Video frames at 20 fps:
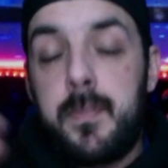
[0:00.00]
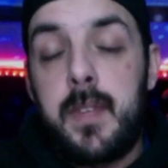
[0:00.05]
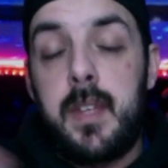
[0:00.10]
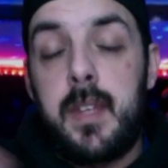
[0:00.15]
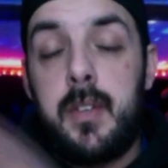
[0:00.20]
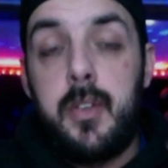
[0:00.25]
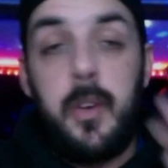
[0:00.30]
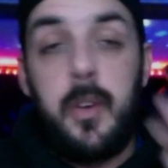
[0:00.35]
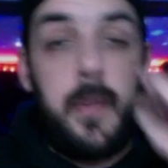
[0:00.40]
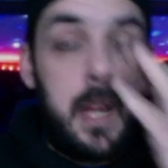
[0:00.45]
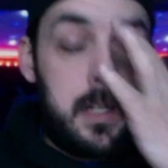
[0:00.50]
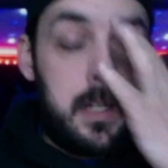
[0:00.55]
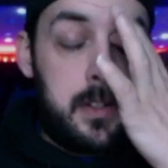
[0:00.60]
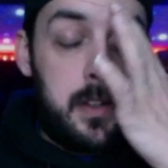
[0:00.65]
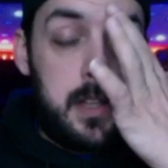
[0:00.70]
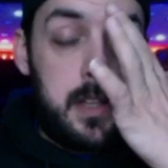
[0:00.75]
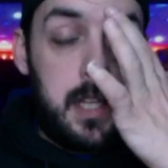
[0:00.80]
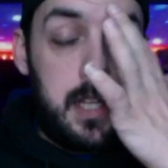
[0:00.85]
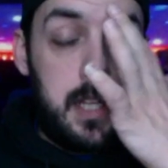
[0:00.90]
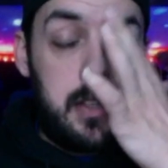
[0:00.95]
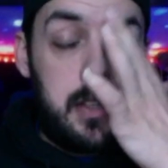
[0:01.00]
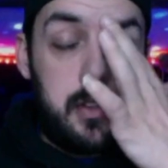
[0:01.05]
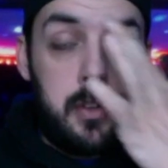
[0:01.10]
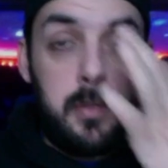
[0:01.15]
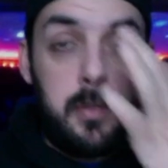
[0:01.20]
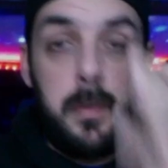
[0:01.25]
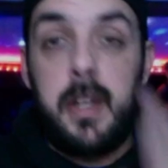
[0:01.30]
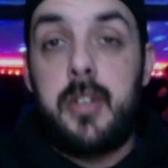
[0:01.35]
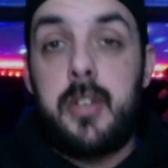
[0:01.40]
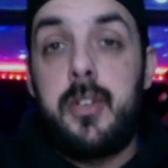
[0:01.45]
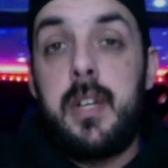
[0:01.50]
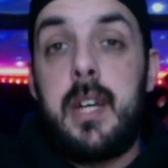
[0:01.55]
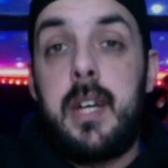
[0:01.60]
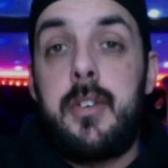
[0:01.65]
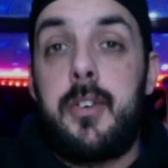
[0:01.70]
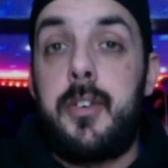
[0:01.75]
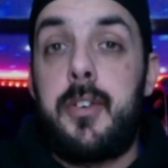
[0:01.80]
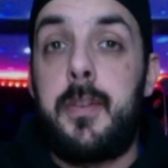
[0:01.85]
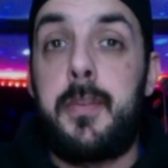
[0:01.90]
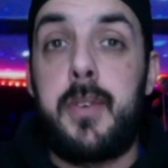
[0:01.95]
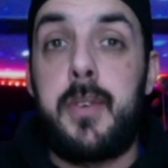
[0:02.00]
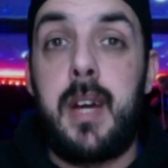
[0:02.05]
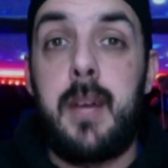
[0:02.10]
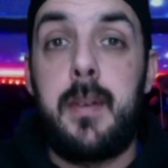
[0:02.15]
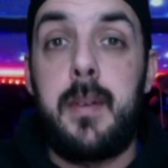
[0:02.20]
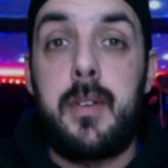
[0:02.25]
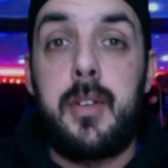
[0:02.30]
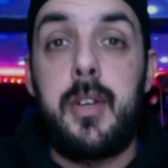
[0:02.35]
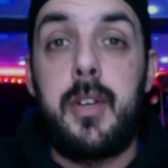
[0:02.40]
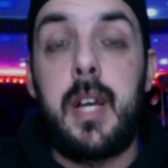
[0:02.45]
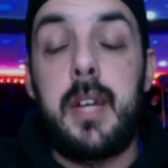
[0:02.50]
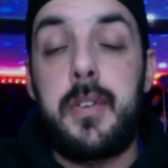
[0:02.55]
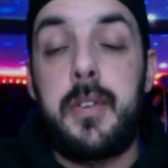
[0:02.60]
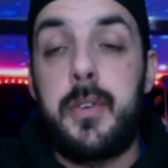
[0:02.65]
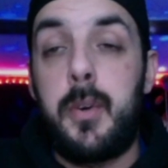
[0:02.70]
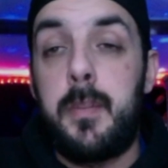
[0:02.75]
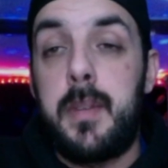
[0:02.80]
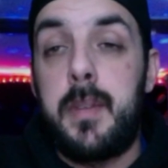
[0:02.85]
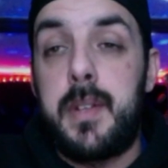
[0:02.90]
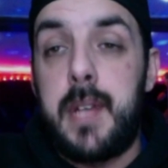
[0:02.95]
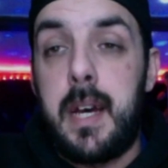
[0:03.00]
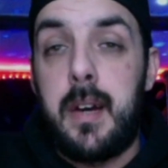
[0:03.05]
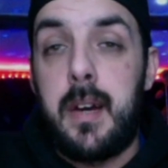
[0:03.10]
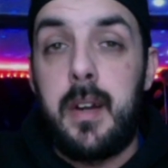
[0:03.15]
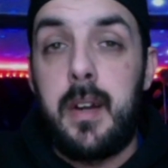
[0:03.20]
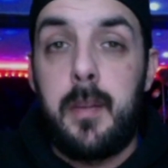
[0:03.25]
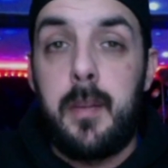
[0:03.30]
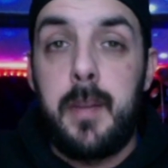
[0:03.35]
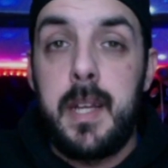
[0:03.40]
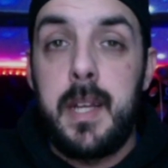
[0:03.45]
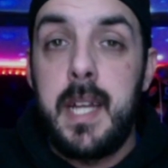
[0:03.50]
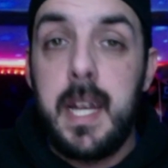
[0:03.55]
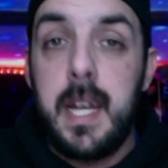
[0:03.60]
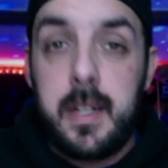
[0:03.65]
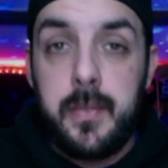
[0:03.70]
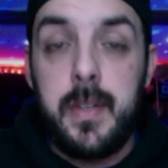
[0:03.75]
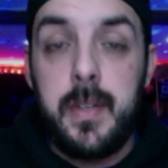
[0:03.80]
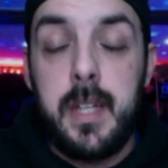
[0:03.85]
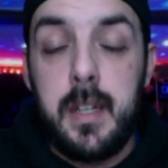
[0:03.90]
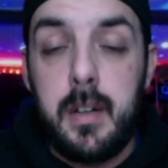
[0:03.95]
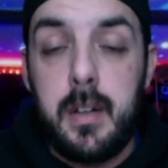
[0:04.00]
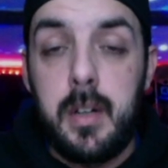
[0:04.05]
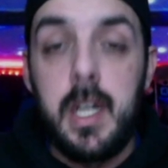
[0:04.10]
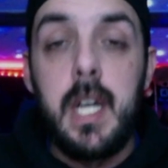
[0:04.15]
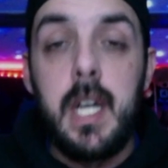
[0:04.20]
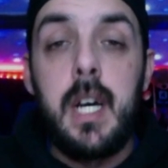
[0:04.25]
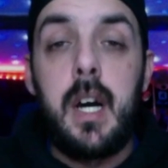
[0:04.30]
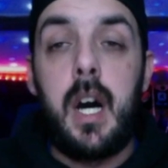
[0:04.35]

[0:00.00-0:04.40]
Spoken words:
So that's a thing. So make sure you guys are subscribing so you guys don't miss out on my next video